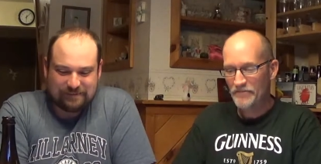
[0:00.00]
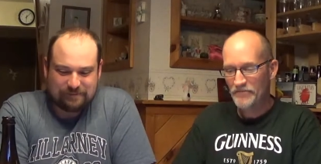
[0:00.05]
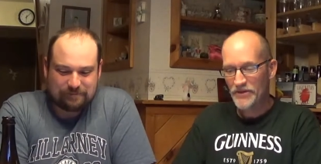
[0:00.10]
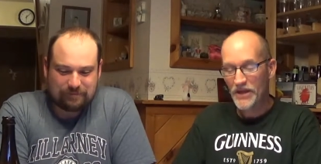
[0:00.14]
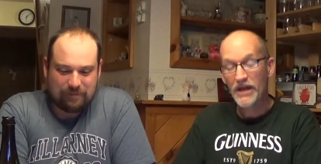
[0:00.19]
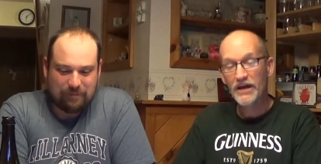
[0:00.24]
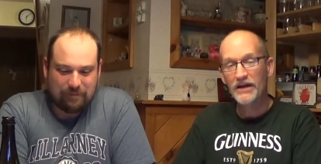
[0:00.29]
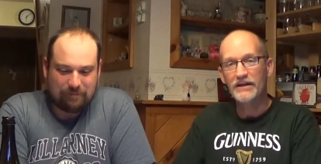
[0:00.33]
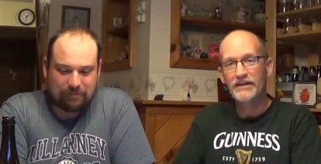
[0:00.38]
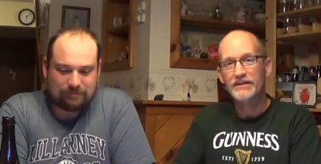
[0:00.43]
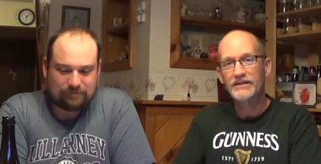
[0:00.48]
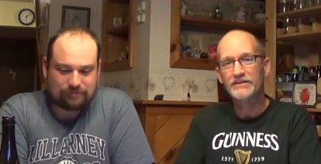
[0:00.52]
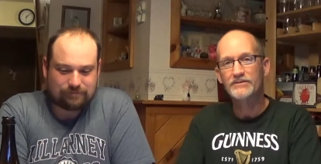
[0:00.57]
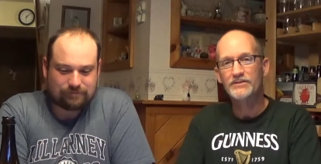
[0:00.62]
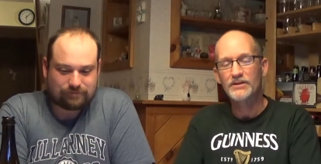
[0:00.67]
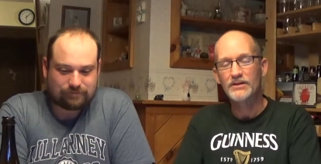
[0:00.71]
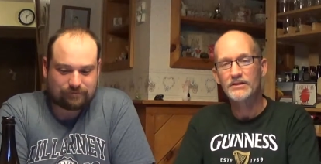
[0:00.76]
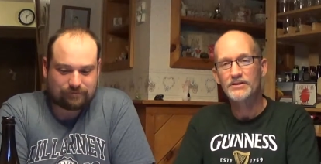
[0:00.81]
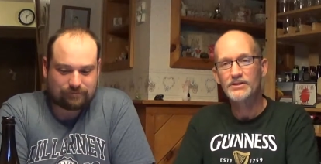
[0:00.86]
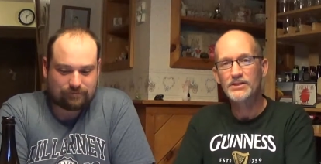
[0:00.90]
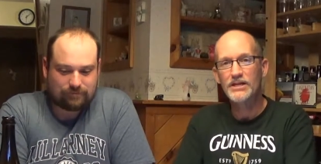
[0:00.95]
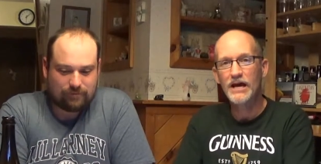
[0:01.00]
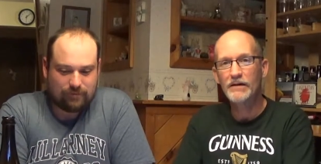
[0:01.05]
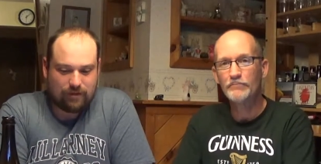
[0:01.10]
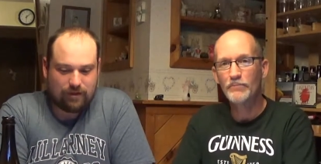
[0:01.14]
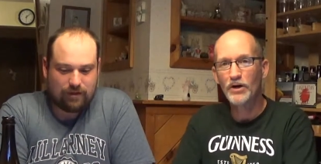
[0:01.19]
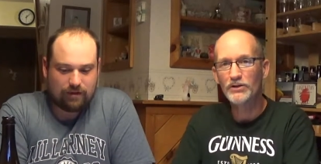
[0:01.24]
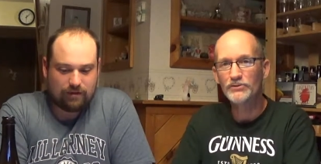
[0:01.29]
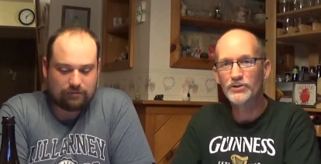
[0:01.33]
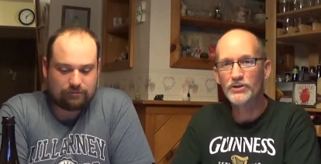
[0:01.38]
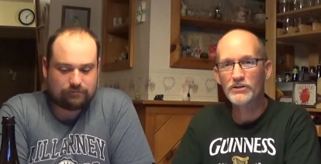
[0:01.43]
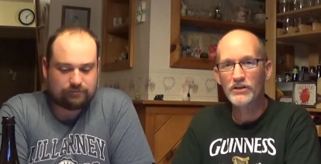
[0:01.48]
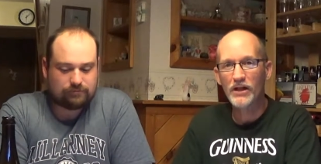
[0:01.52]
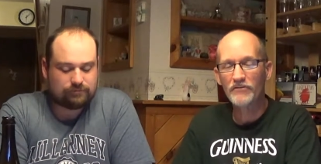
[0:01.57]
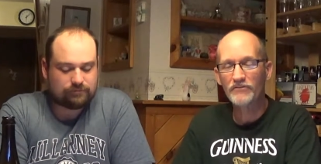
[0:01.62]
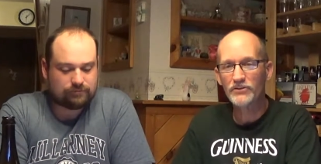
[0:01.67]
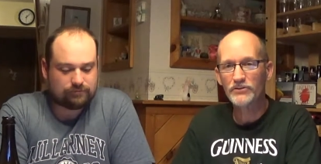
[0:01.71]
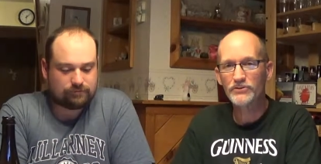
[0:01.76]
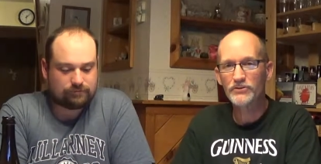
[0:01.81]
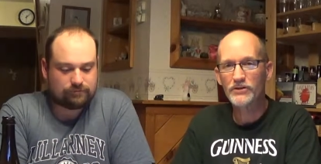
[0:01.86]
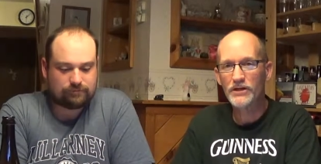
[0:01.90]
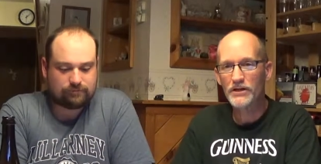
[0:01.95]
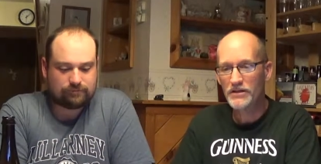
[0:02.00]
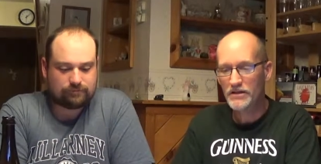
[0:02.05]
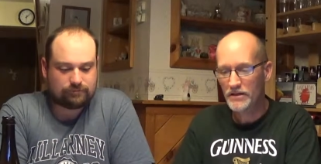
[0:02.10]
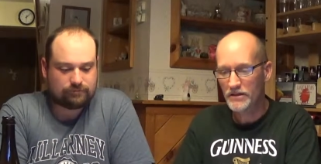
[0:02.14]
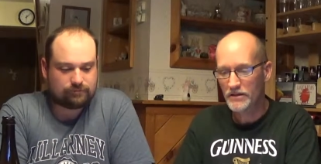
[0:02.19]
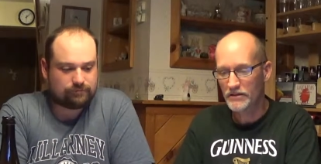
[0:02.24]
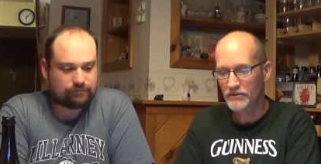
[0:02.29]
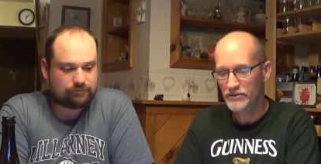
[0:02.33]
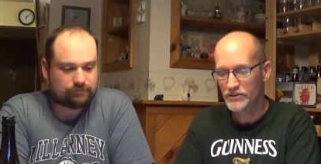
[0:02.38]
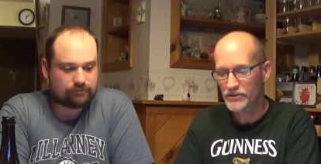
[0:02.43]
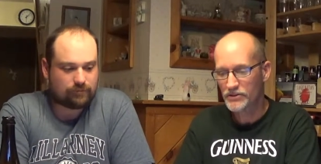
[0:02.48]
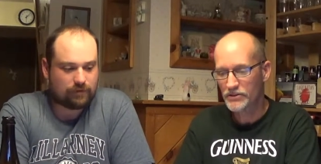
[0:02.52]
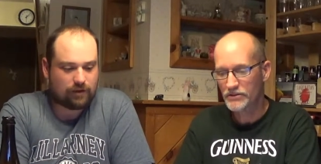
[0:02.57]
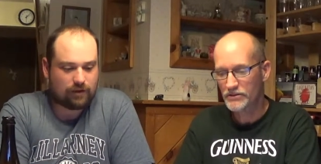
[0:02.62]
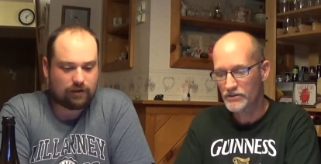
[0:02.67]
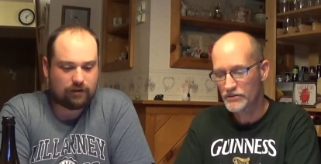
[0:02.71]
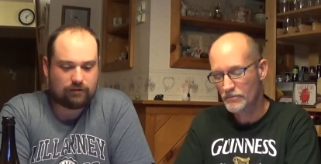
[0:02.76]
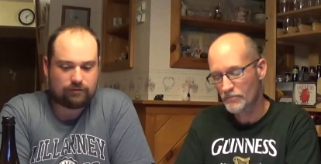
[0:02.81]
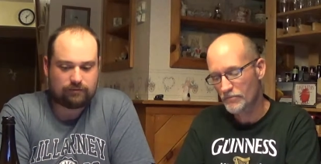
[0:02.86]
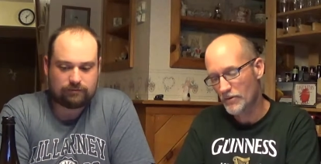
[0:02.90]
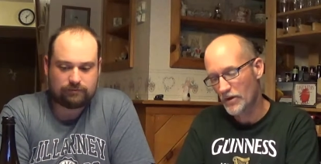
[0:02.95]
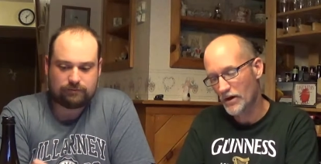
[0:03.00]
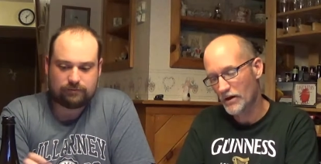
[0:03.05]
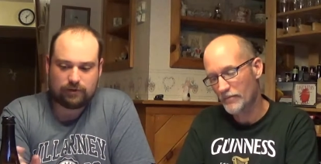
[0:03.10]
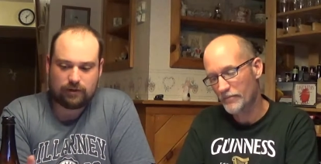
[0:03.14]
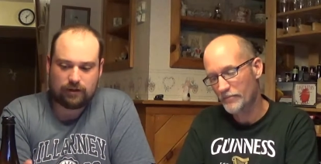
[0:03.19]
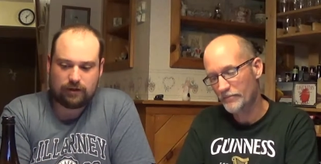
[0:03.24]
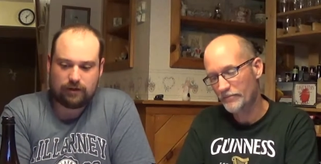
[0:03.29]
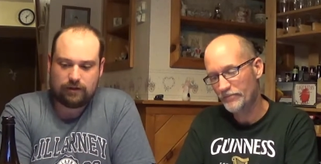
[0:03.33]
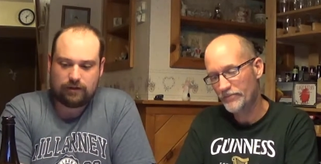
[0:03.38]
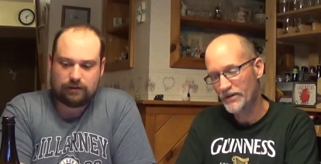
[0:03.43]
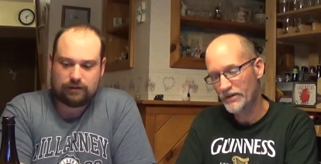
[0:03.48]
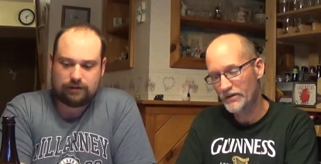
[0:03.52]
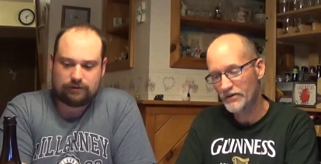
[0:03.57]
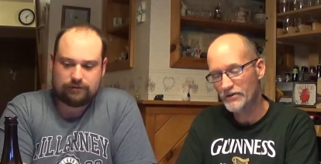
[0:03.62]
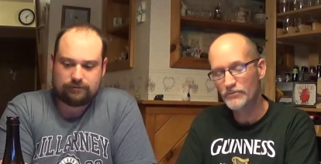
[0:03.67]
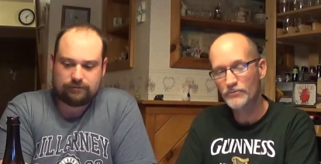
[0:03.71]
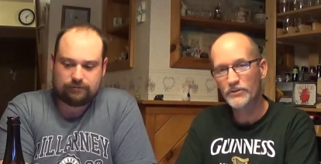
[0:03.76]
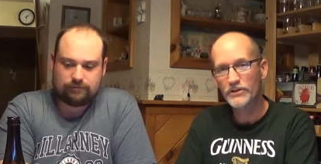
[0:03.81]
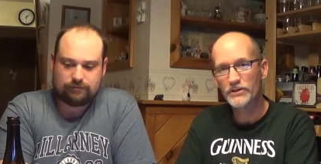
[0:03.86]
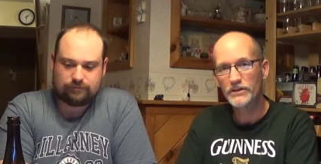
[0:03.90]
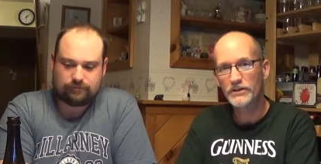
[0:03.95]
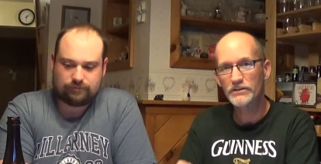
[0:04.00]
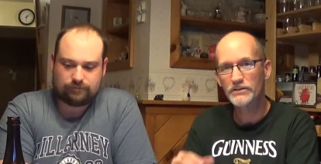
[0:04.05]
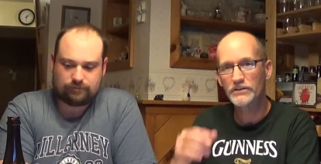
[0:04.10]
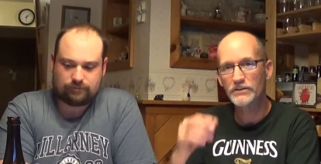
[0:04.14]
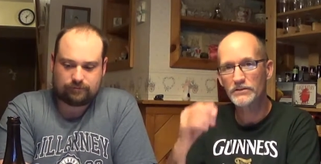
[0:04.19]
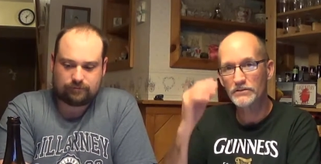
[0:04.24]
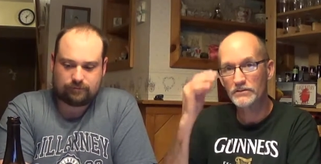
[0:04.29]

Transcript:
Speaker 1: Yeah, it's it's not multi-leveled or anything. You know, it's it's um, it is what it is, and